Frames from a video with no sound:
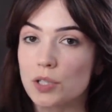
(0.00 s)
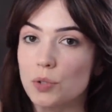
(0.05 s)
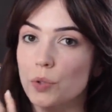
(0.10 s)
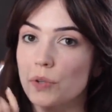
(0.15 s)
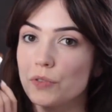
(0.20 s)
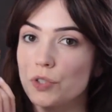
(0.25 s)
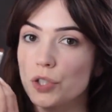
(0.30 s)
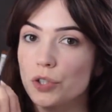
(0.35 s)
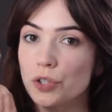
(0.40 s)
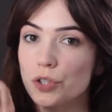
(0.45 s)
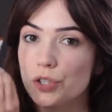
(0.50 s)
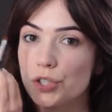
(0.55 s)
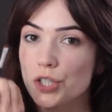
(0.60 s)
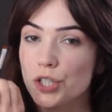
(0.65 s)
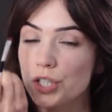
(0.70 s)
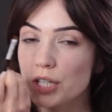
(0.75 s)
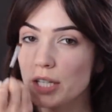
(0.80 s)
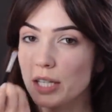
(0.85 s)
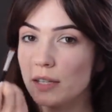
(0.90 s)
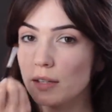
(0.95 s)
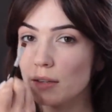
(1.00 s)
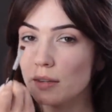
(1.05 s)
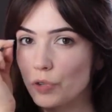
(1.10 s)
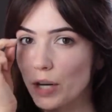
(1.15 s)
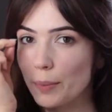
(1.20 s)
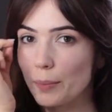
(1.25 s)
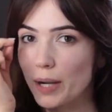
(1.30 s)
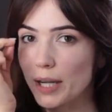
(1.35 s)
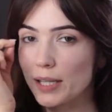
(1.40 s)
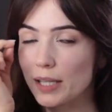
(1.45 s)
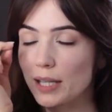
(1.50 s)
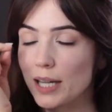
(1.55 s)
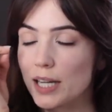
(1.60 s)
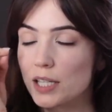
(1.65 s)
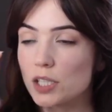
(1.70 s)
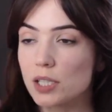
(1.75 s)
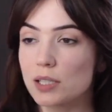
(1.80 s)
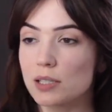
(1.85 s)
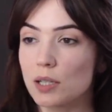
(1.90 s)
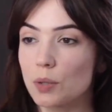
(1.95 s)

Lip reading: So we've done underneath, right by the lashes.